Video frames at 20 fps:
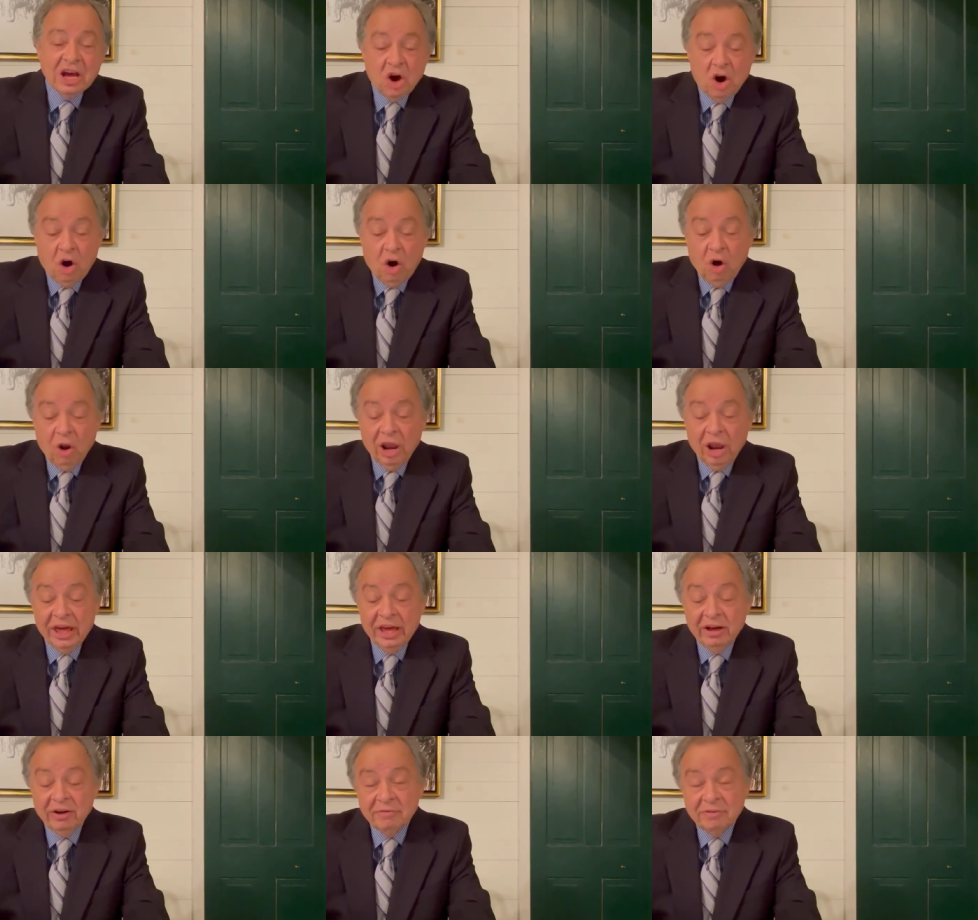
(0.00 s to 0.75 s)

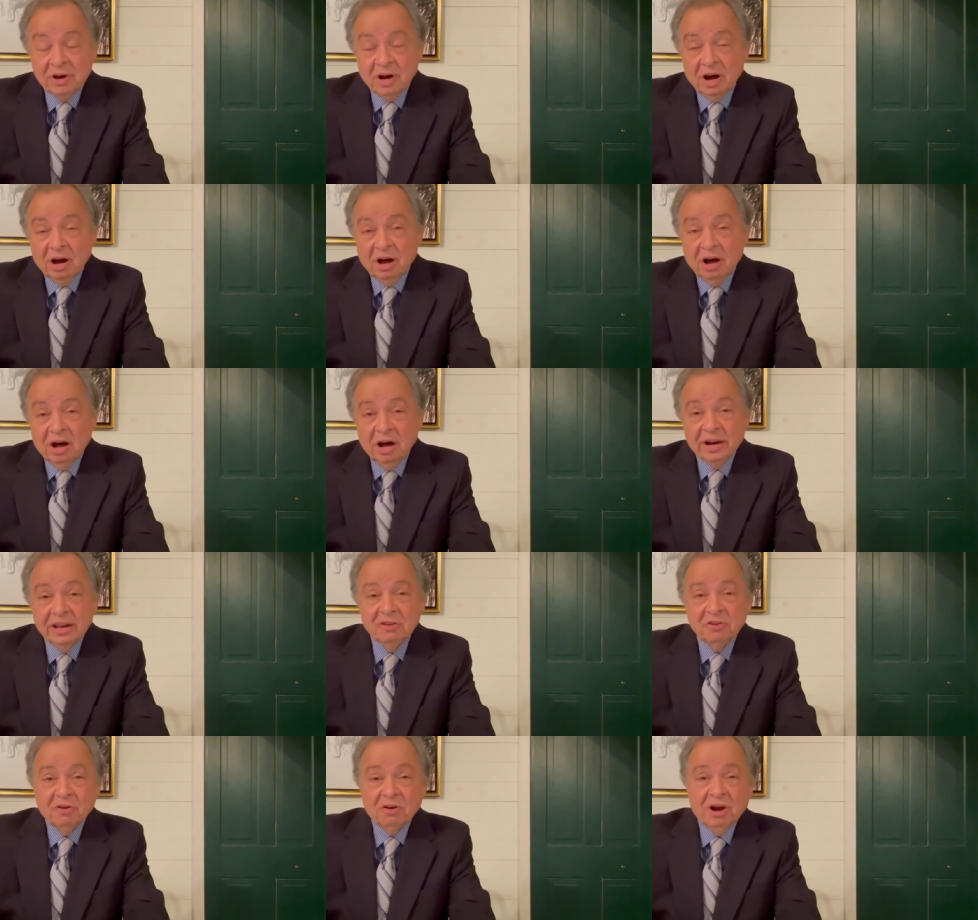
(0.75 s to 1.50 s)
calling of God
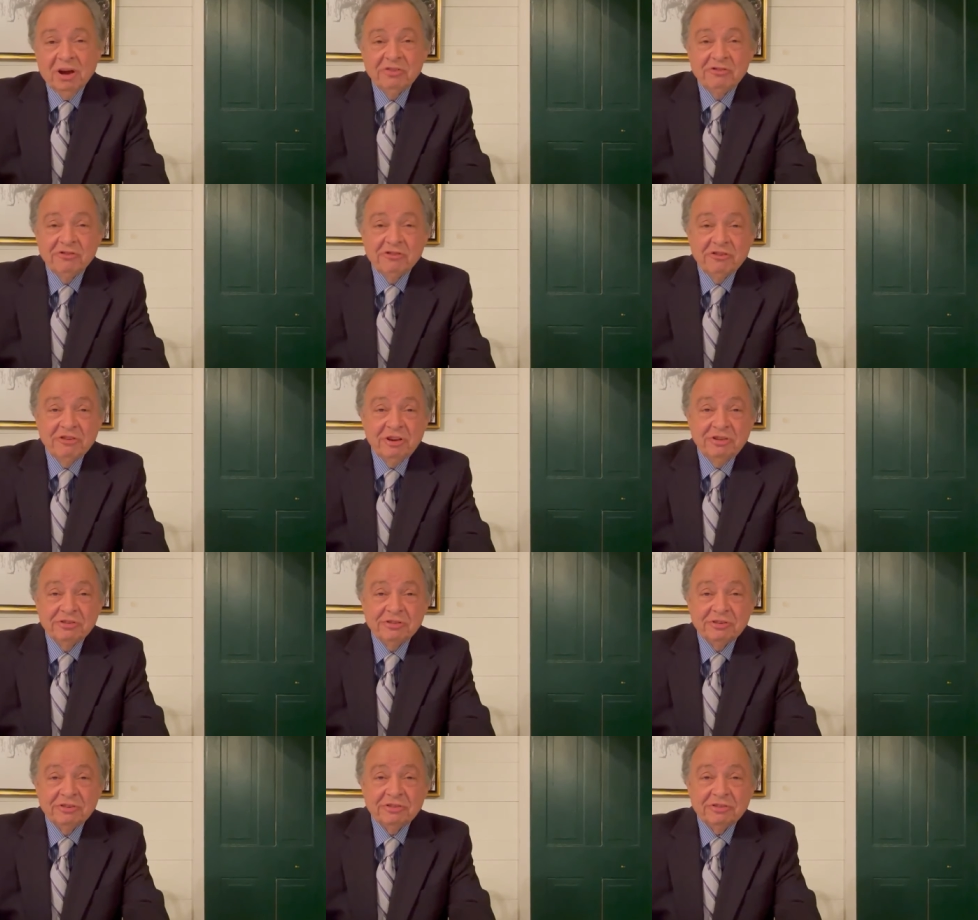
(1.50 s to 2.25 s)
in Christ
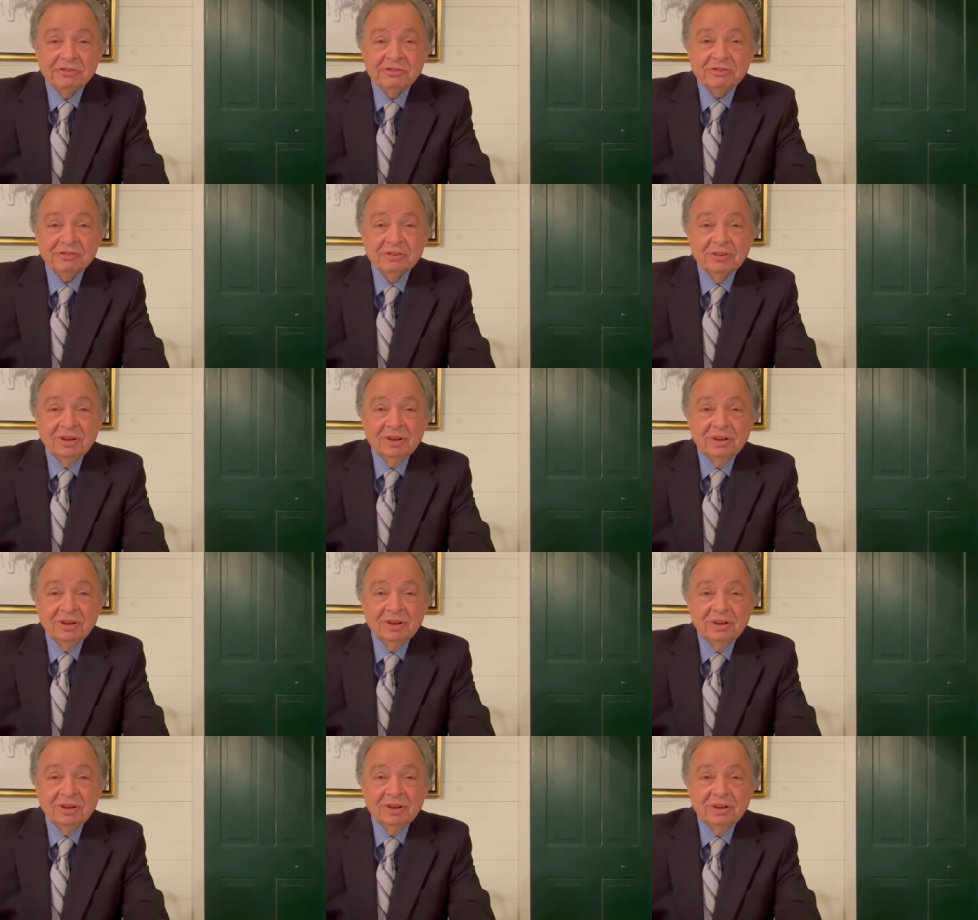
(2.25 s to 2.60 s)
Jesus.